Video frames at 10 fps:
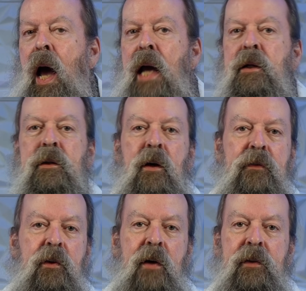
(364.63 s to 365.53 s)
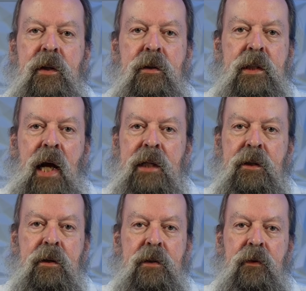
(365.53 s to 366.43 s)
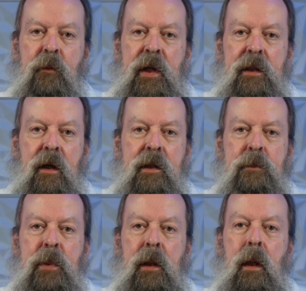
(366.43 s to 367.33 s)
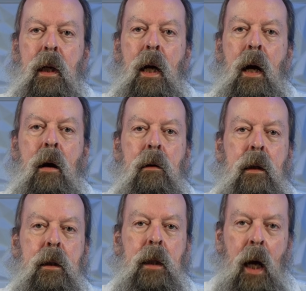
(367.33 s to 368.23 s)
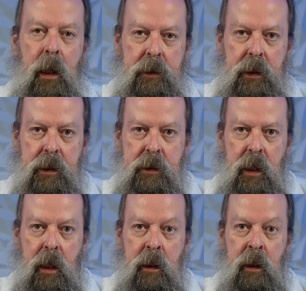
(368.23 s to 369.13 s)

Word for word: I don't know if you ever used iTunes for Windows, but oh God, did it suck.